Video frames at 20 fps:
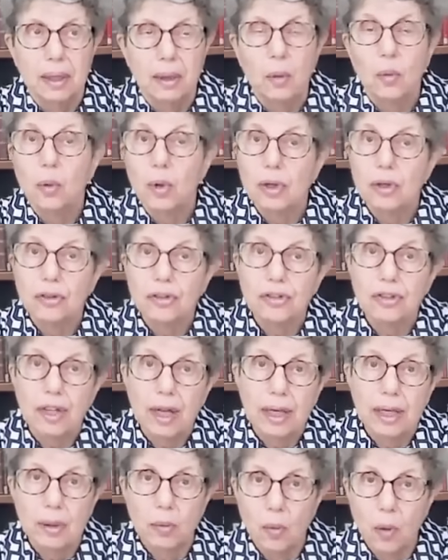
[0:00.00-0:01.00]
will
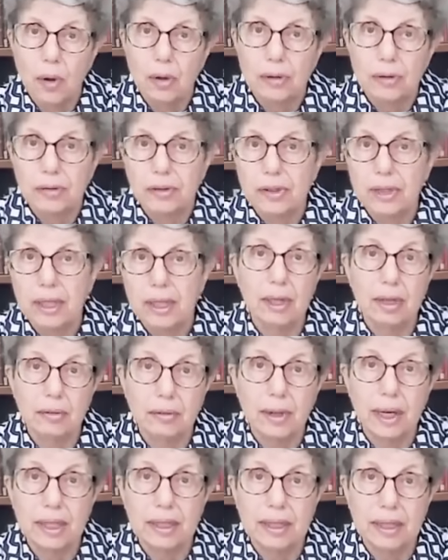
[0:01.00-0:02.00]
say what the
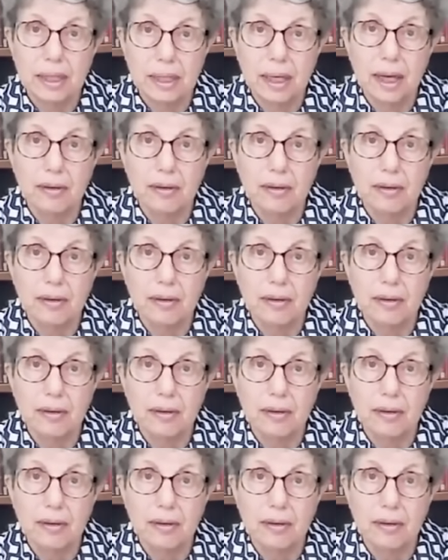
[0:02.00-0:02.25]
Iranian